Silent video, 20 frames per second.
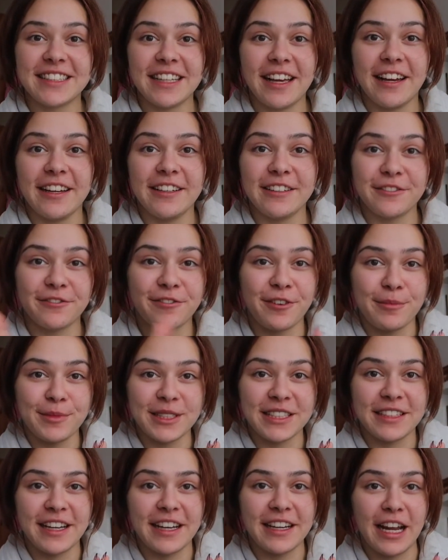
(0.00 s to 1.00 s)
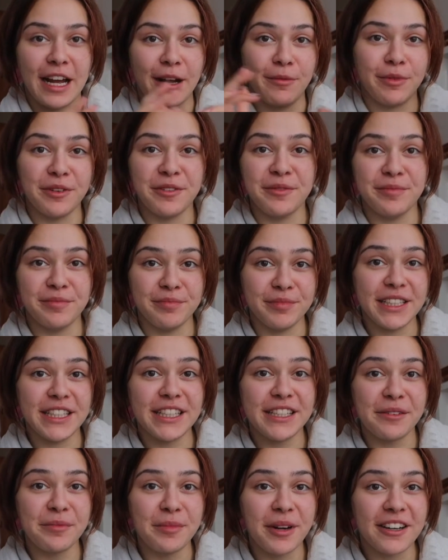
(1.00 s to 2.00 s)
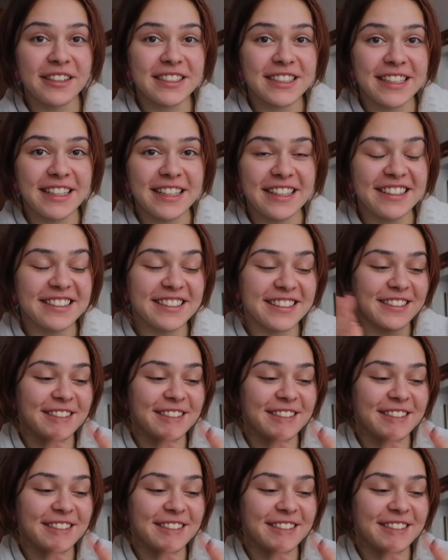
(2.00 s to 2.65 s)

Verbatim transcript: signed Fromis nine album mini unboxing.